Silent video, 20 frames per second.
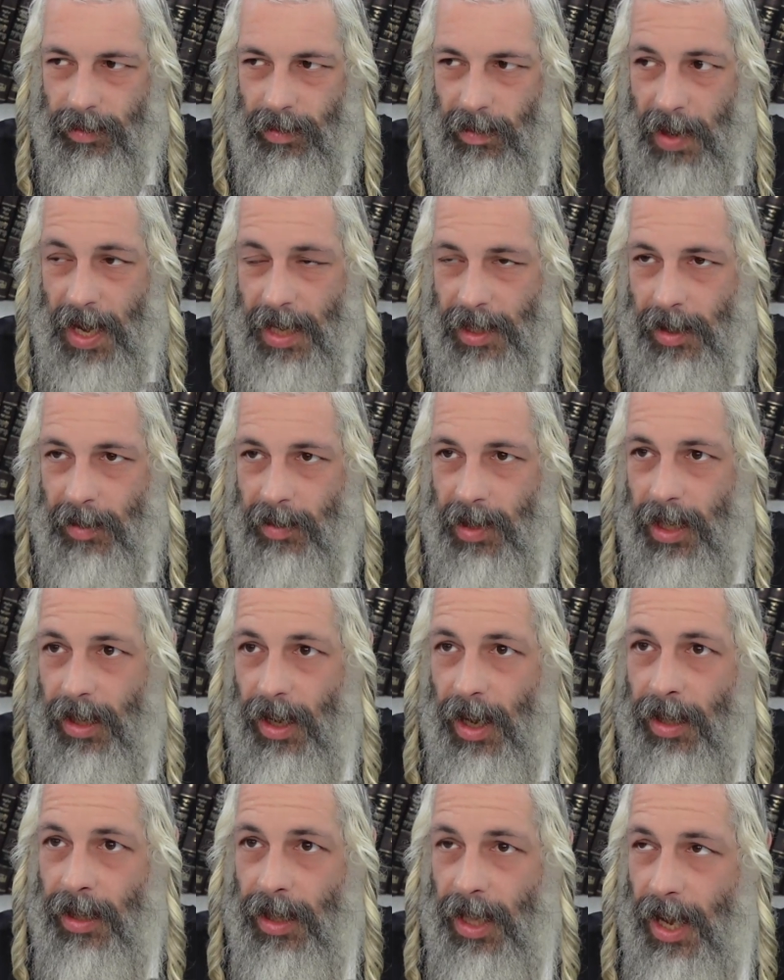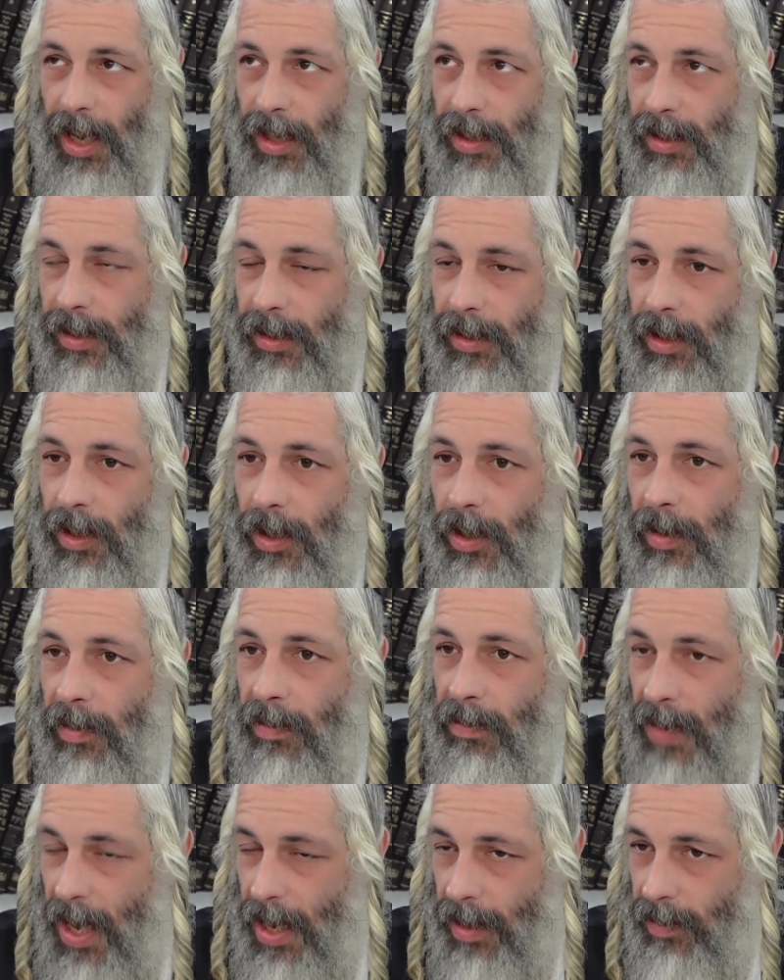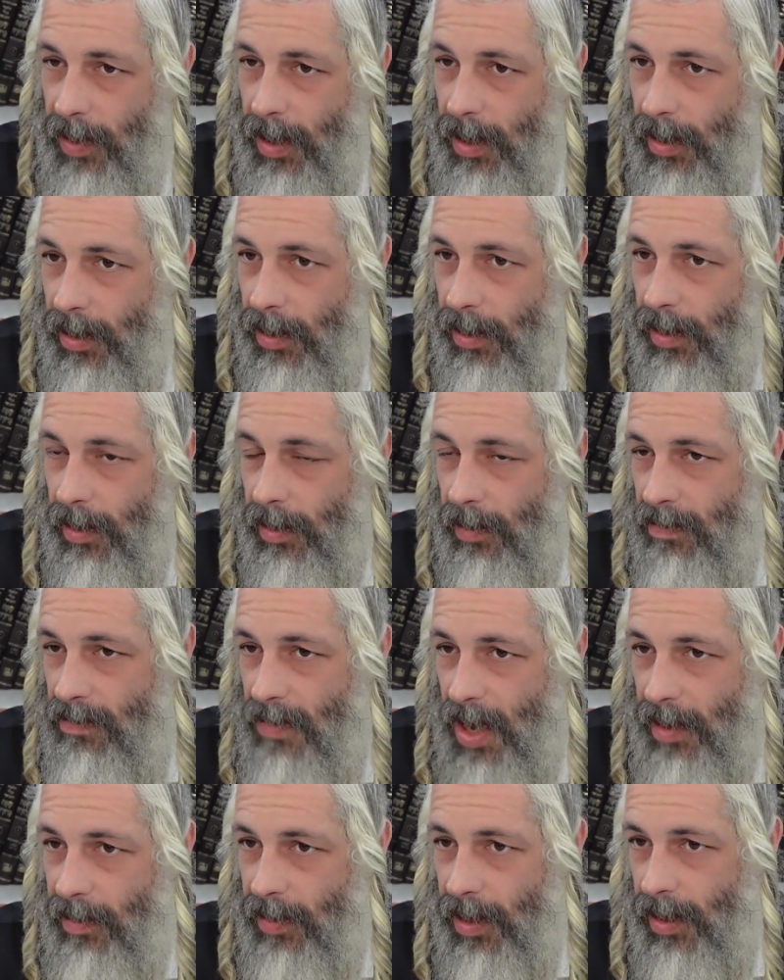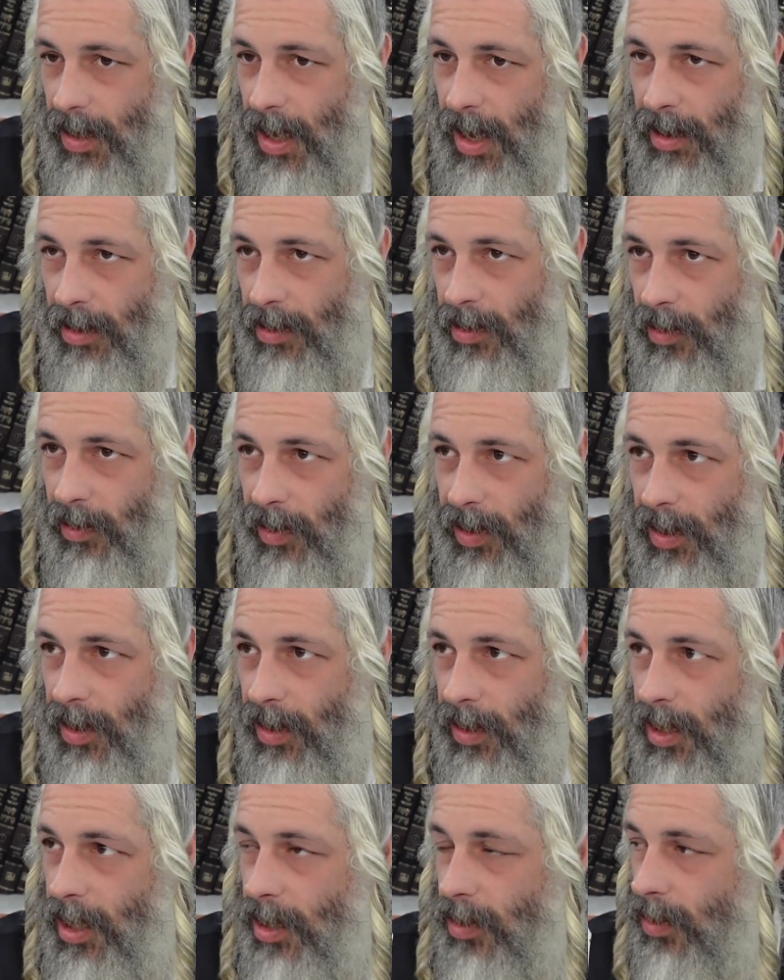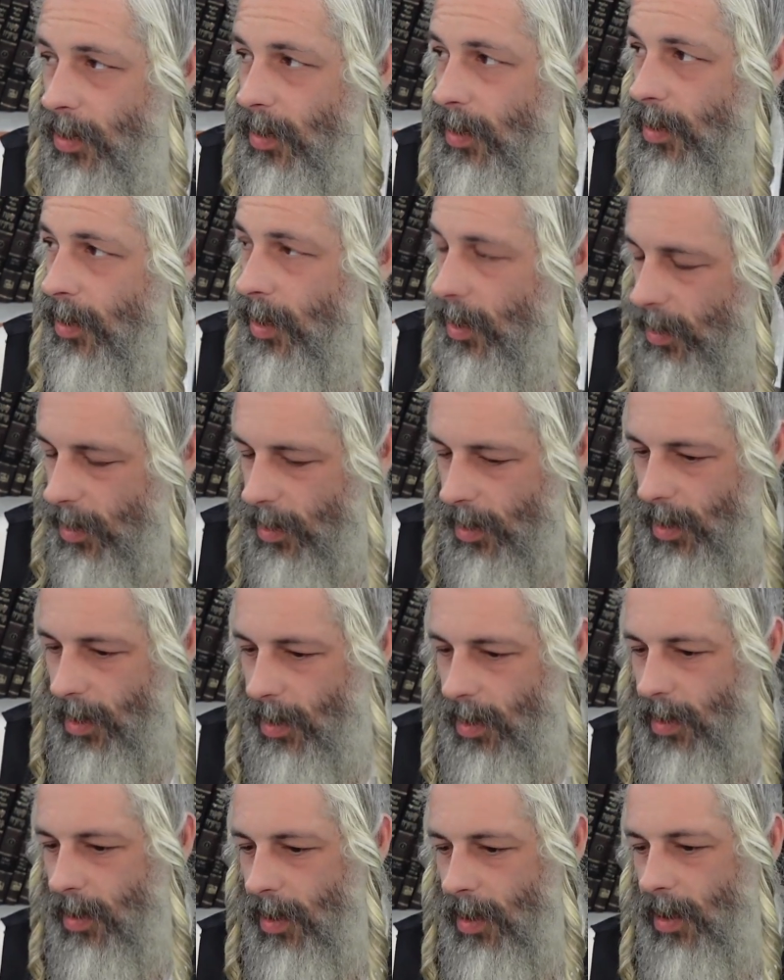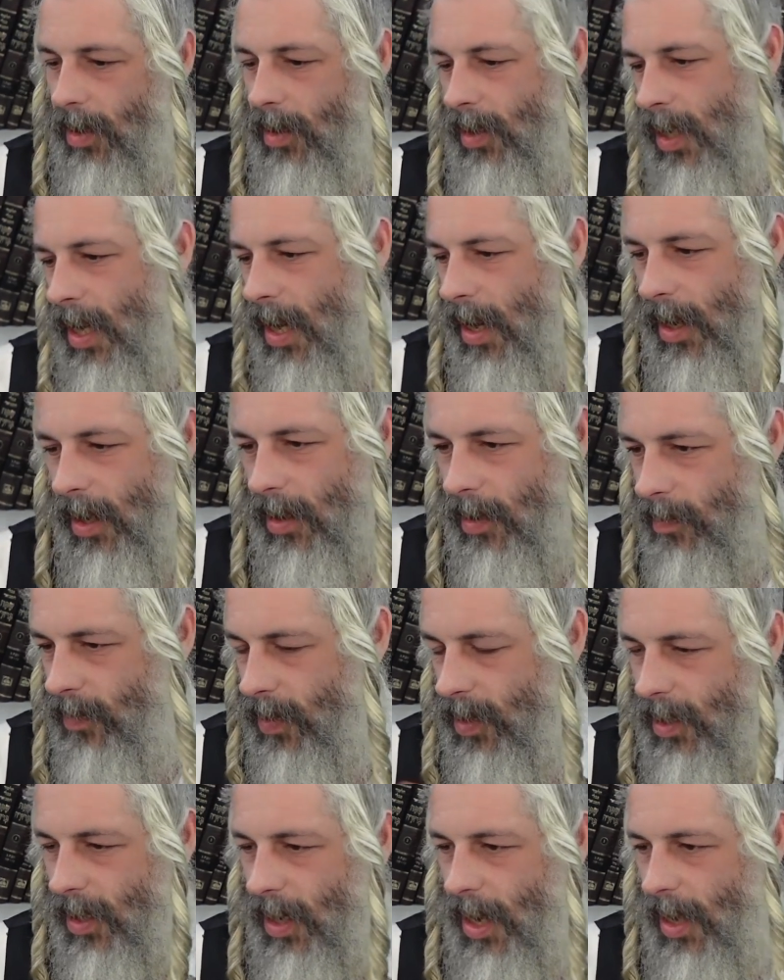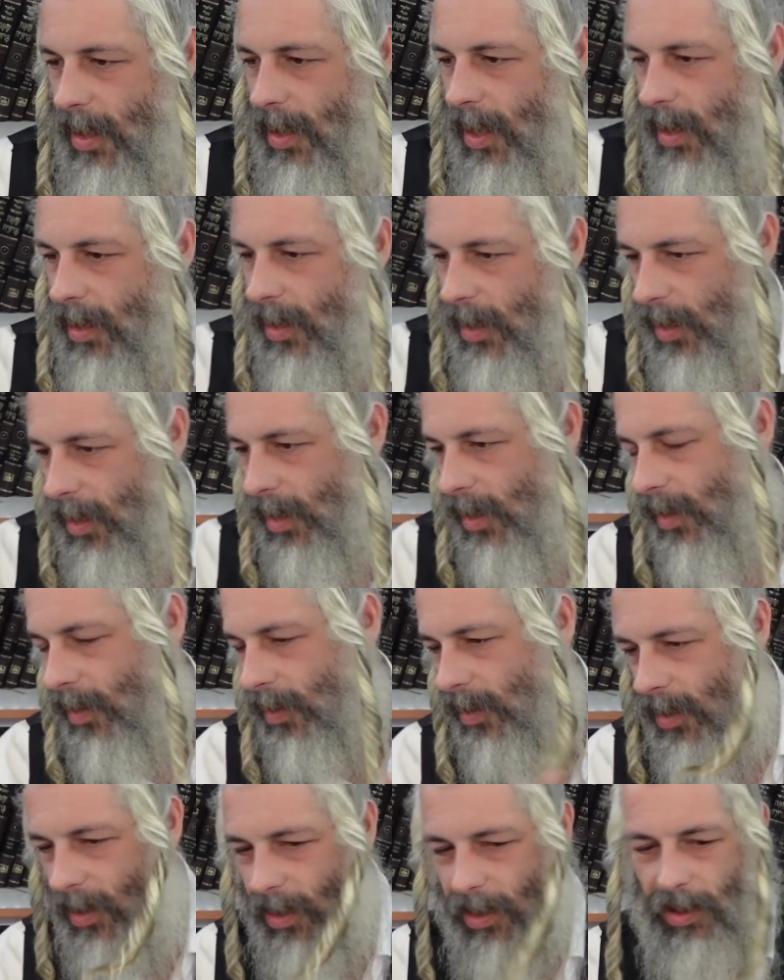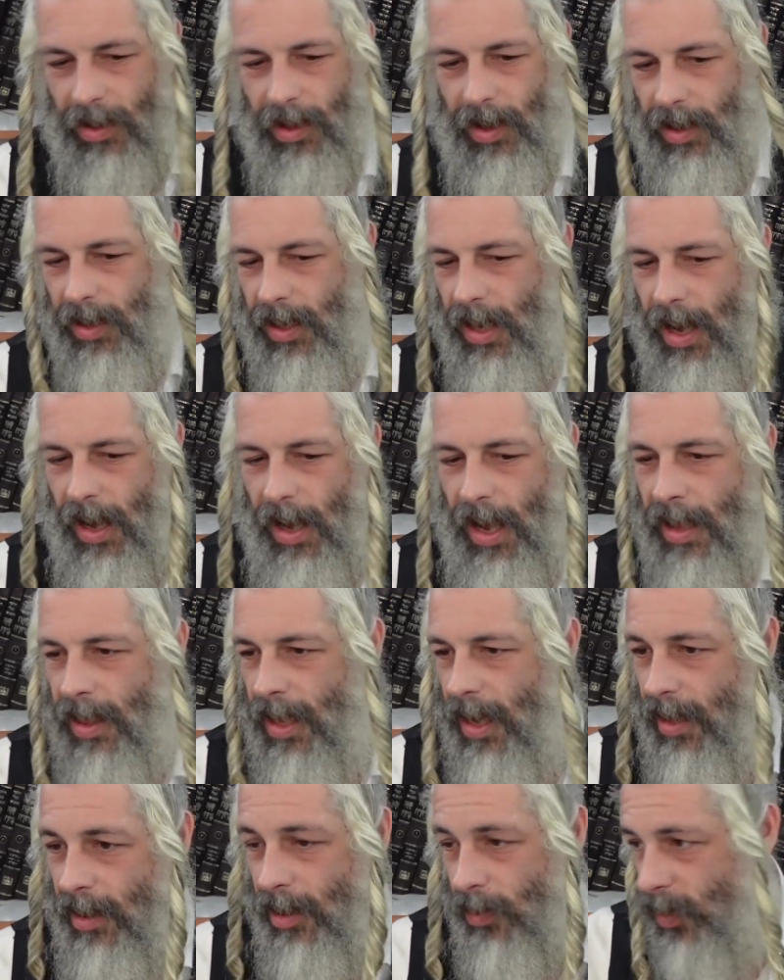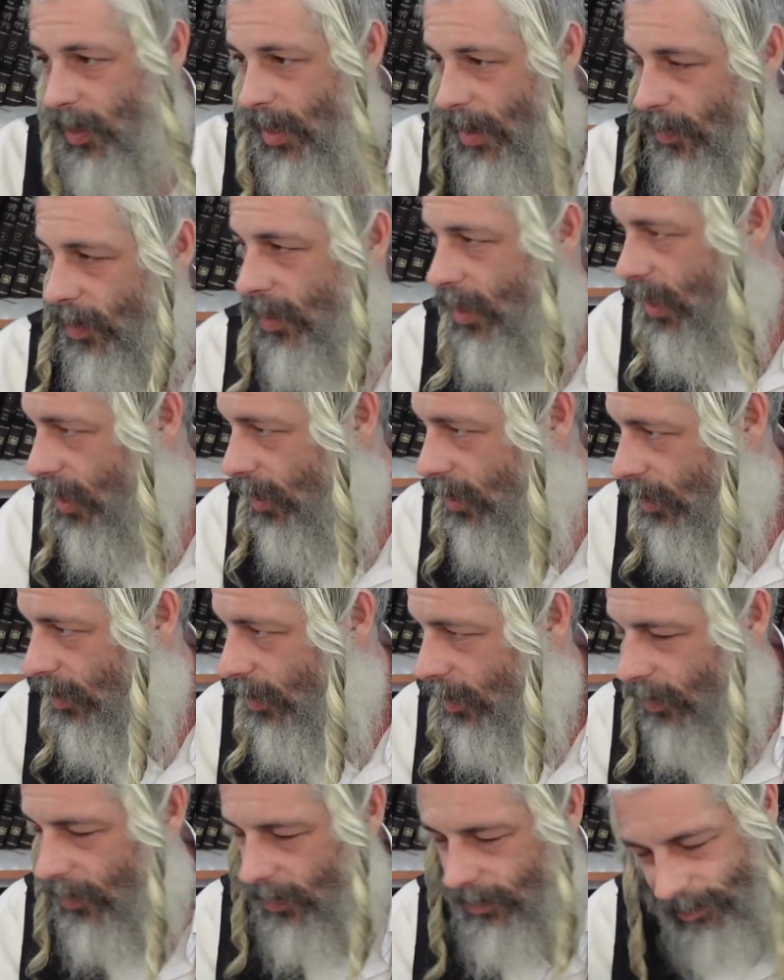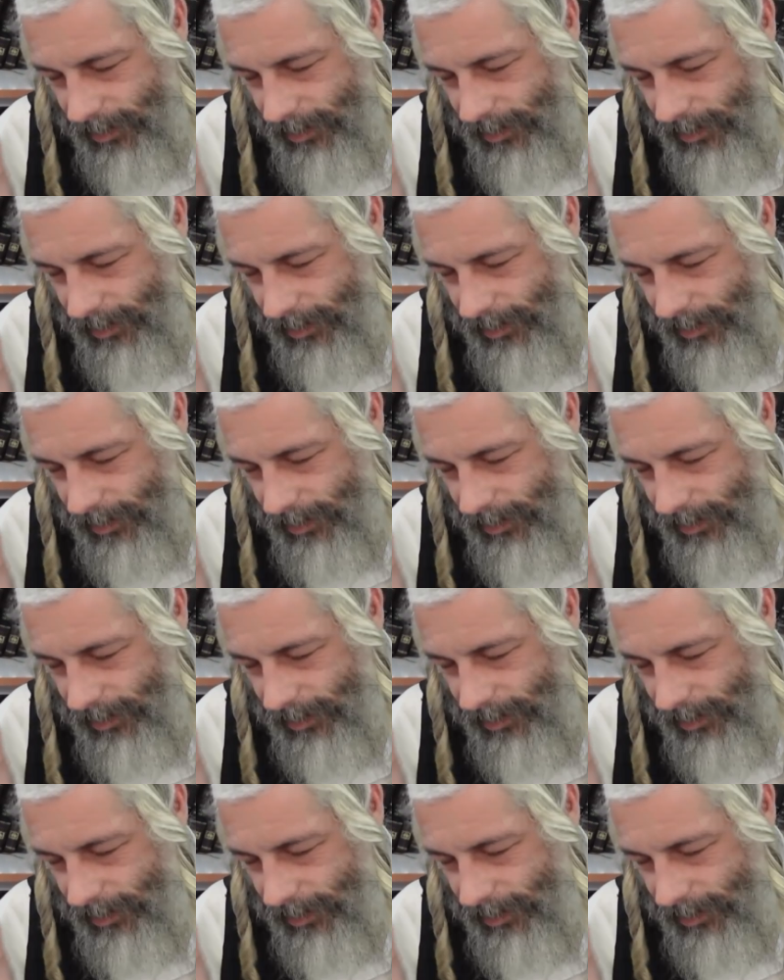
Possibly, unless maybe I don't know what the legal B'tanai that and they would never need to.